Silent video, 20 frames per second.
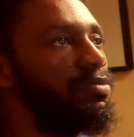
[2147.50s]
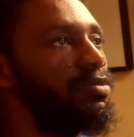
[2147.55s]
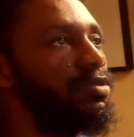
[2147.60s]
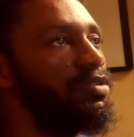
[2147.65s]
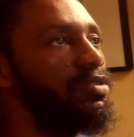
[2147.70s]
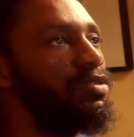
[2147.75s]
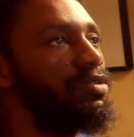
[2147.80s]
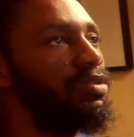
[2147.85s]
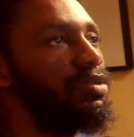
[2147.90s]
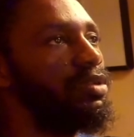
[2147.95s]
Yes,
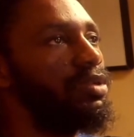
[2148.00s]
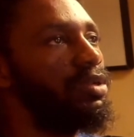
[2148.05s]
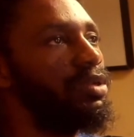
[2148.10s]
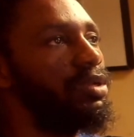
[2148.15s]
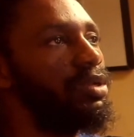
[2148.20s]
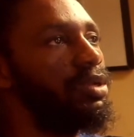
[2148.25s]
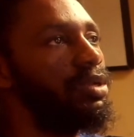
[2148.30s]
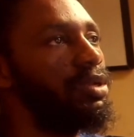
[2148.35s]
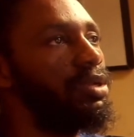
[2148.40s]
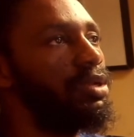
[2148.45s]
please.
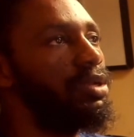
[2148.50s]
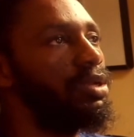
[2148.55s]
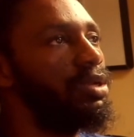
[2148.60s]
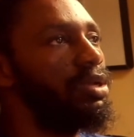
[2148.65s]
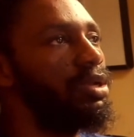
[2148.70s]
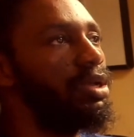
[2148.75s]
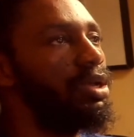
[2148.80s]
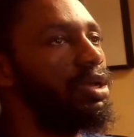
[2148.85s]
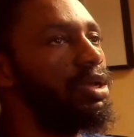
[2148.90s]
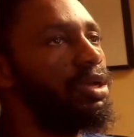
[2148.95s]

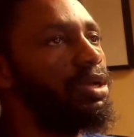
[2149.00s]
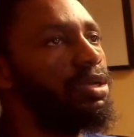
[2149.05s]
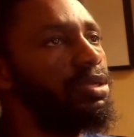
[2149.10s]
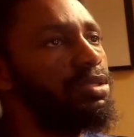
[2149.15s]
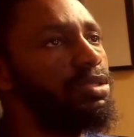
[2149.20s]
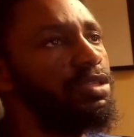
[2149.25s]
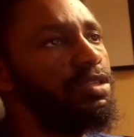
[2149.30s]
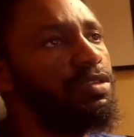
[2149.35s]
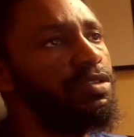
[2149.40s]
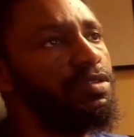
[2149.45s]

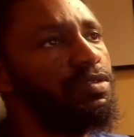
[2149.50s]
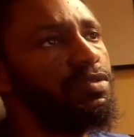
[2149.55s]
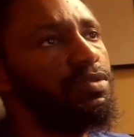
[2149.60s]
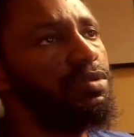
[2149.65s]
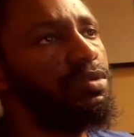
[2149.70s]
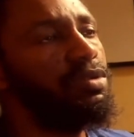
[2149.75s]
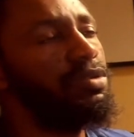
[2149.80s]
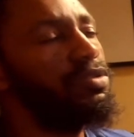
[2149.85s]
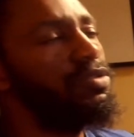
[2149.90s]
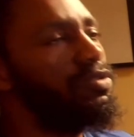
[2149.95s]
And this
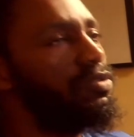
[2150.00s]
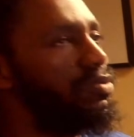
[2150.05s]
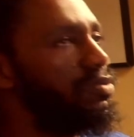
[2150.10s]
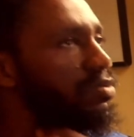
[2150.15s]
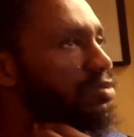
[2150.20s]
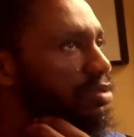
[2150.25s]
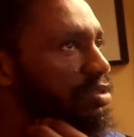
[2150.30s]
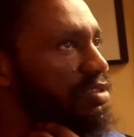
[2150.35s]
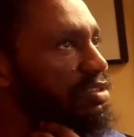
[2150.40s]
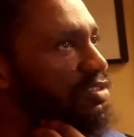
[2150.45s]
is going
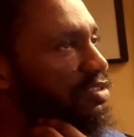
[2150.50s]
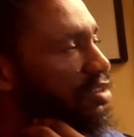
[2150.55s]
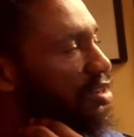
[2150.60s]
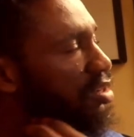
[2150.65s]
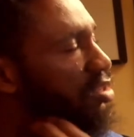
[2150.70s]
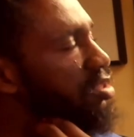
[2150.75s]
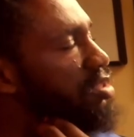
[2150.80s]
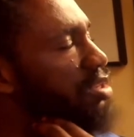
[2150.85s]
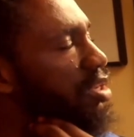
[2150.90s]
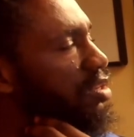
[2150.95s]
to
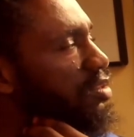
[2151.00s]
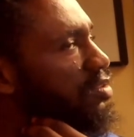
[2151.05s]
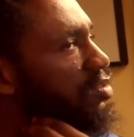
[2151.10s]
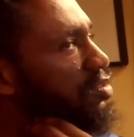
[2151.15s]
essentially